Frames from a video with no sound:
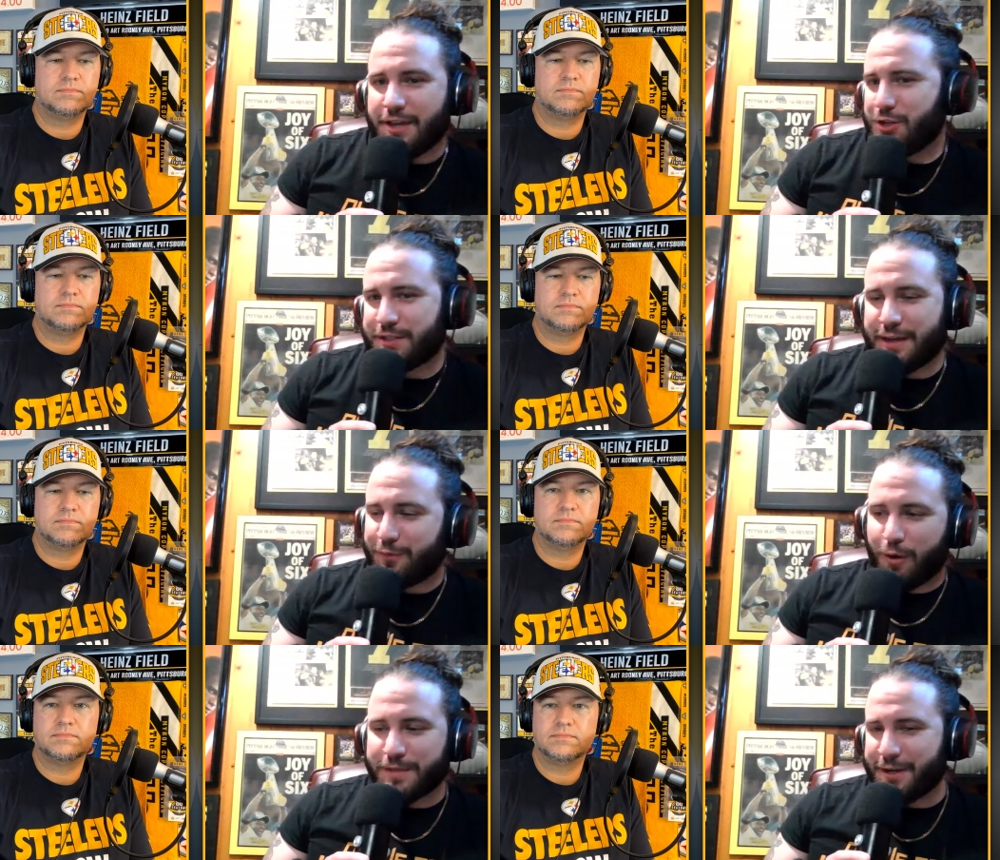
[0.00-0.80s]
Speaker 1: it
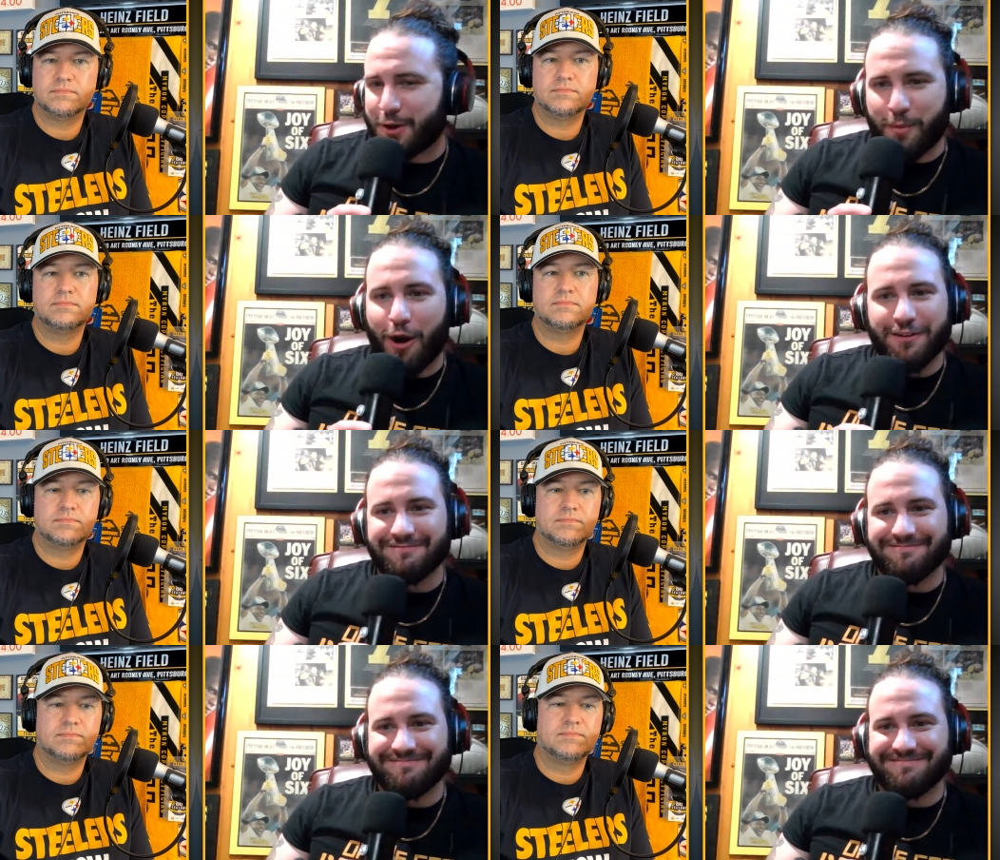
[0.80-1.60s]
just confirms I know
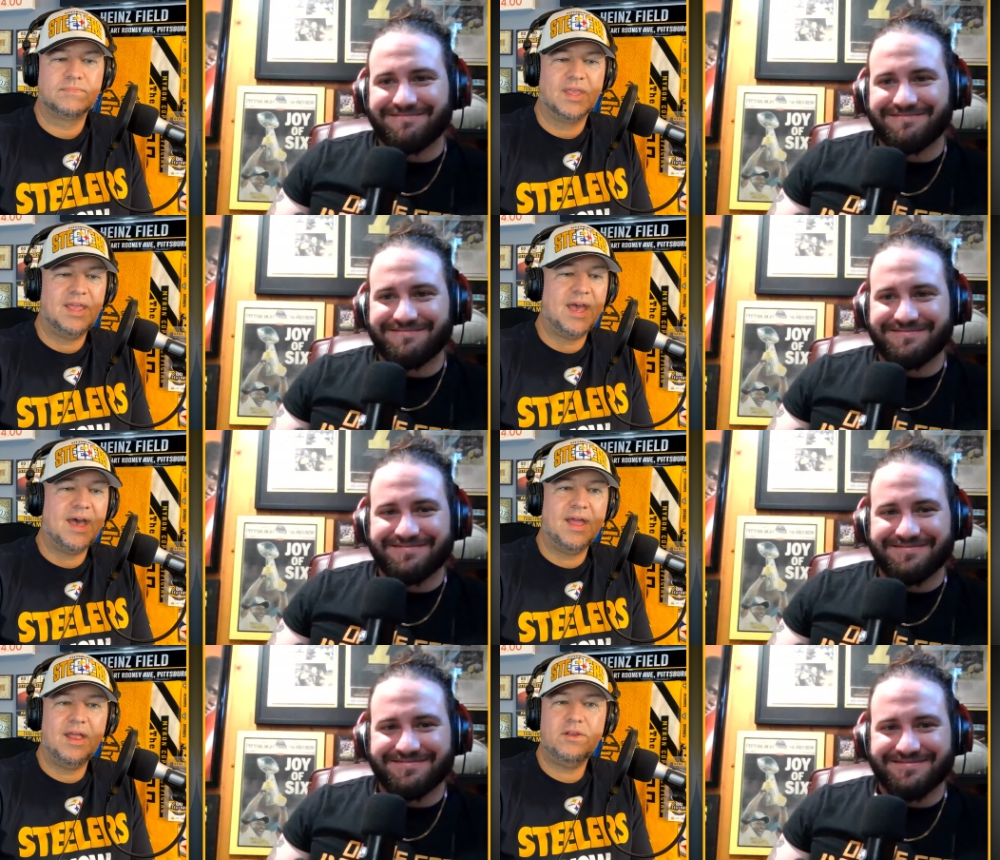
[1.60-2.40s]
ball.
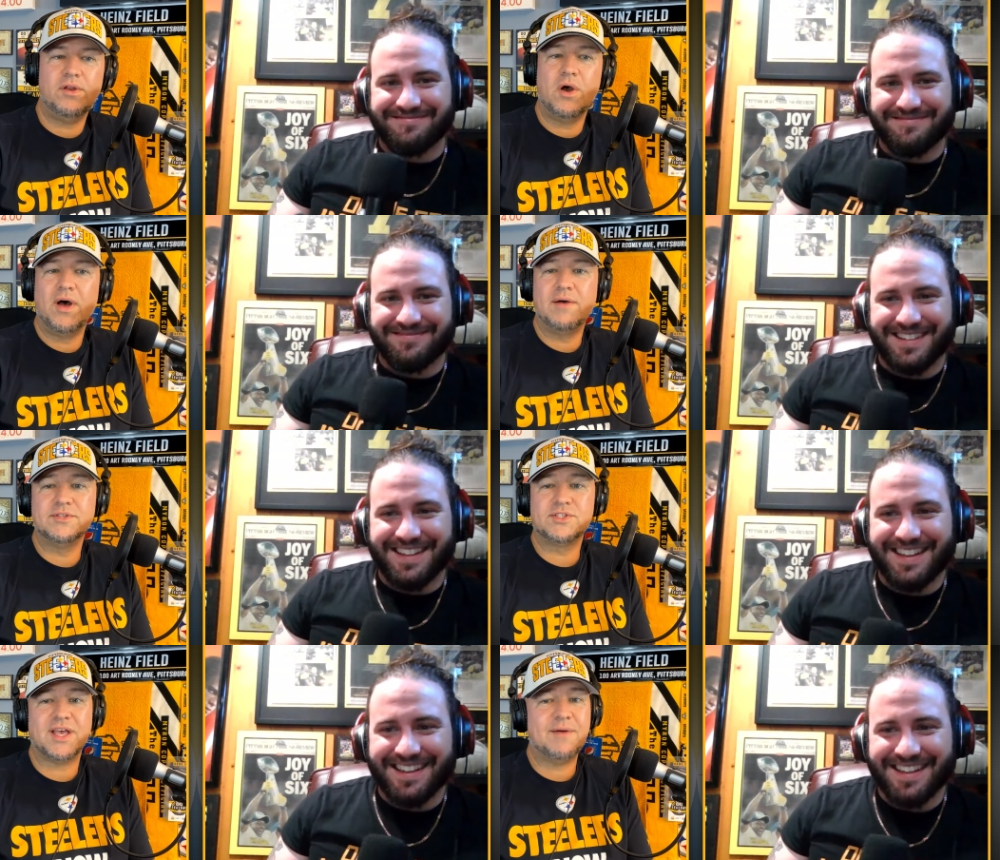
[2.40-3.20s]
Speaker 2: Yeah, and you know, I
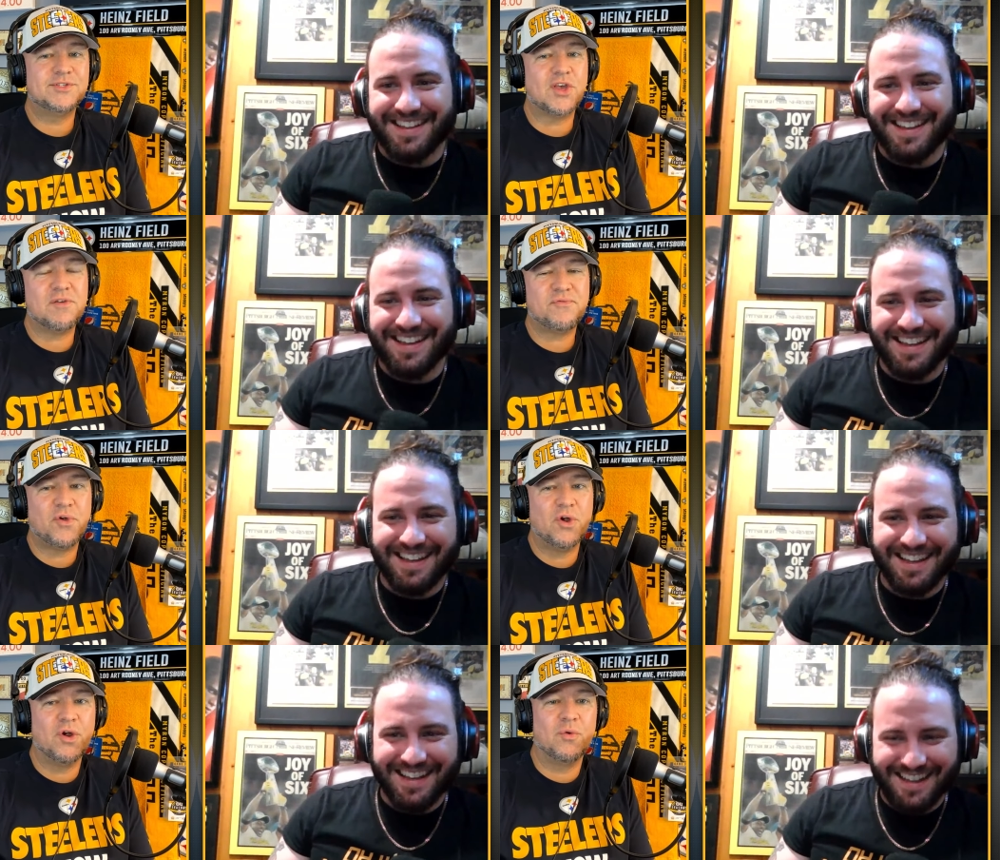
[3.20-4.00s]
was I was looking
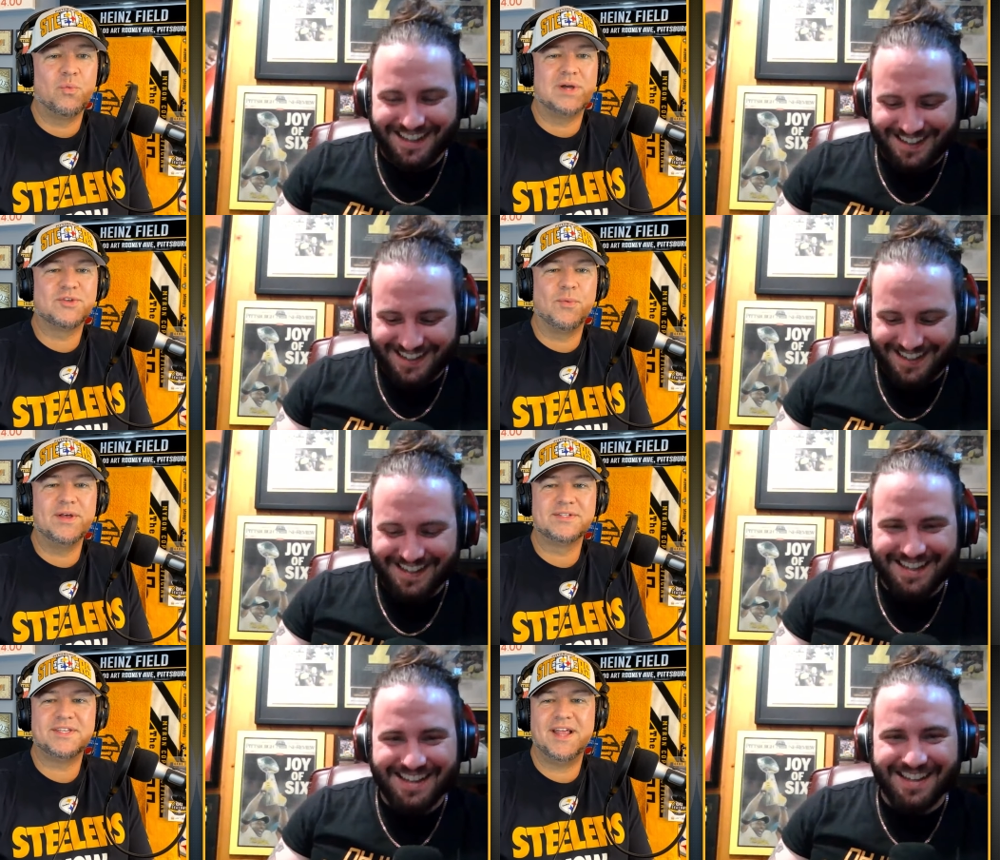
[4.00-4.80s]
for Russell
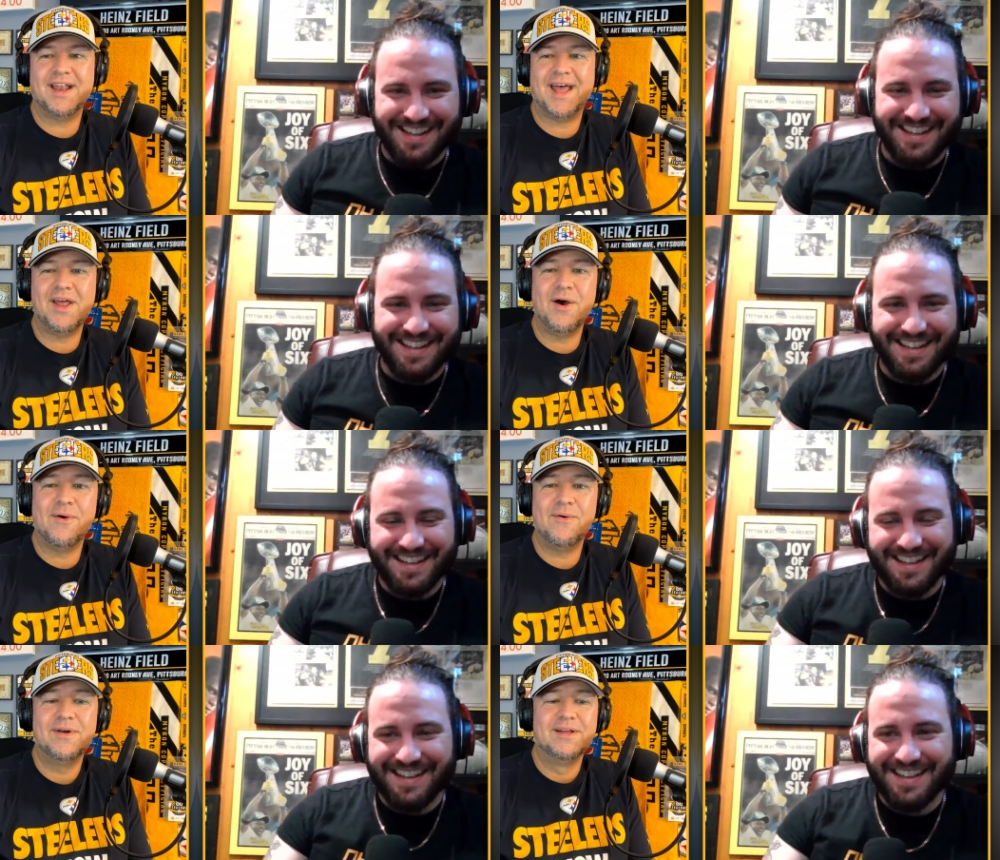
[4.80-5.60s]
Wilson. I
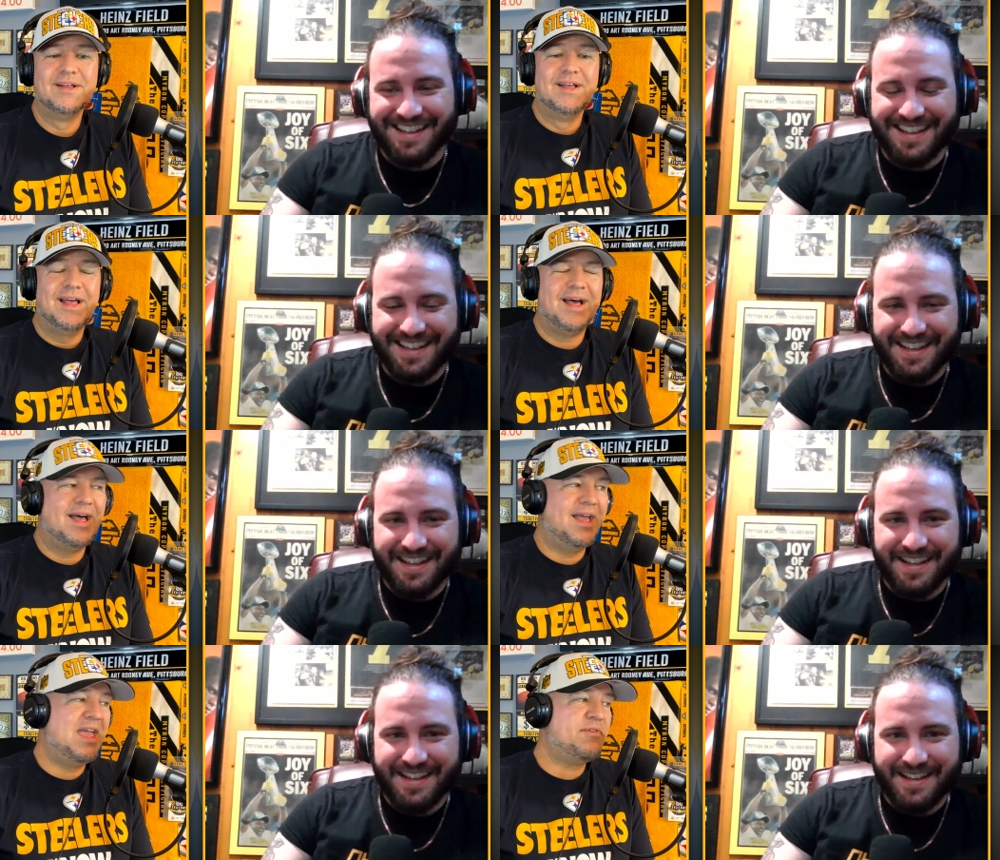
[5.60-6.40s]
know,
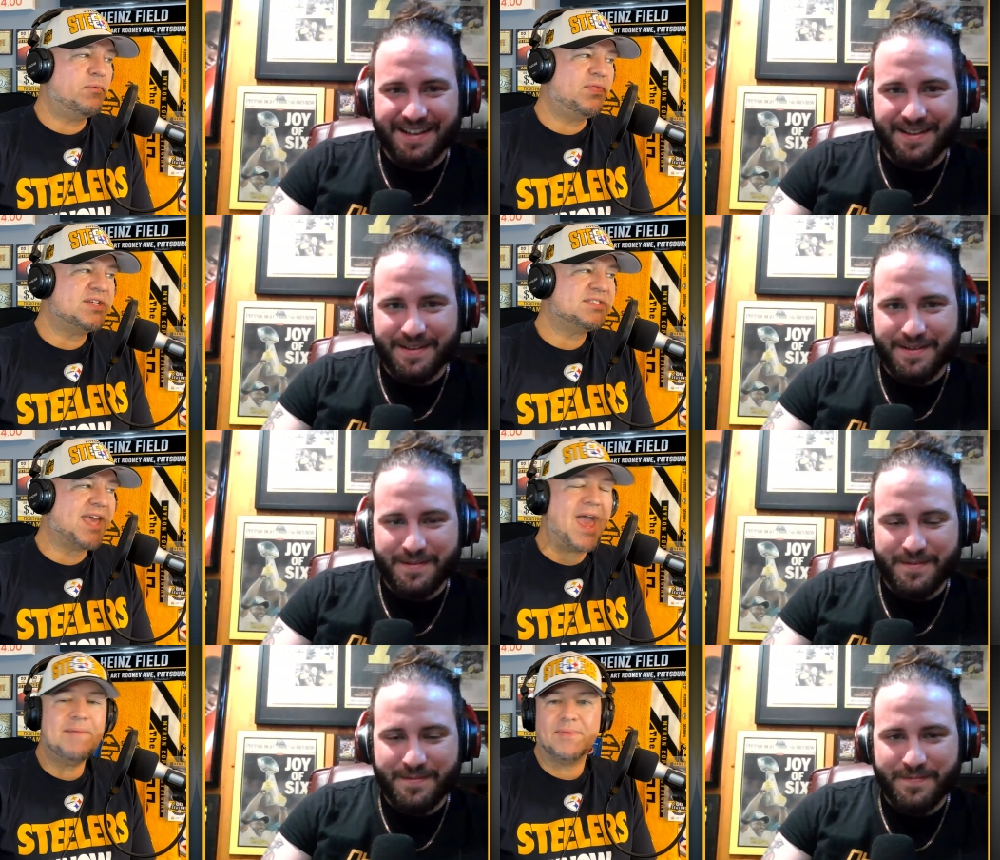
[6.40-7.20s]
uh, even with this
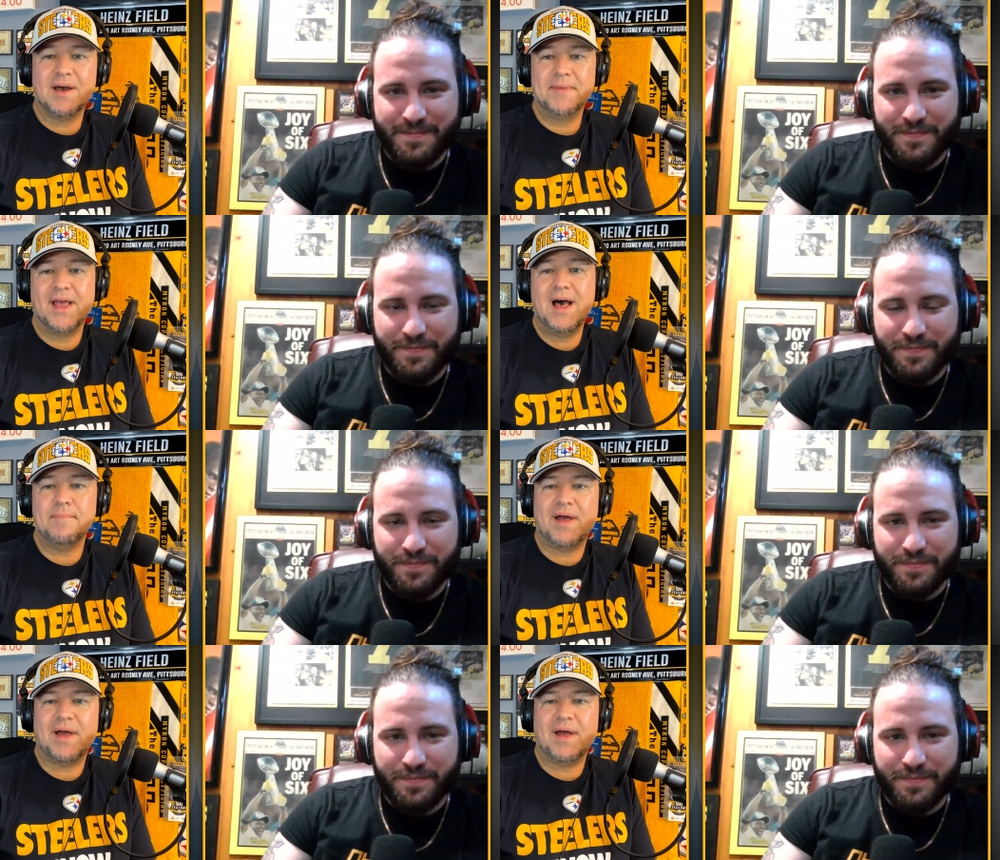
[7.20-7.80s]
game coming up,